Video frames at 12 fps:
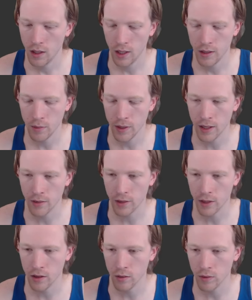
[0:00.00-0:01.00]
and then we have
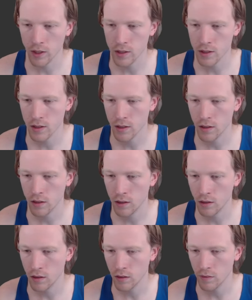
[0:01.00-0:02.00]
like the rest
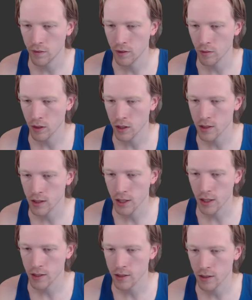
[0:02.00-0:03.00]
of the
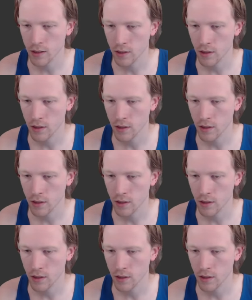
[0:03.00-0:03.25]
rucksacks.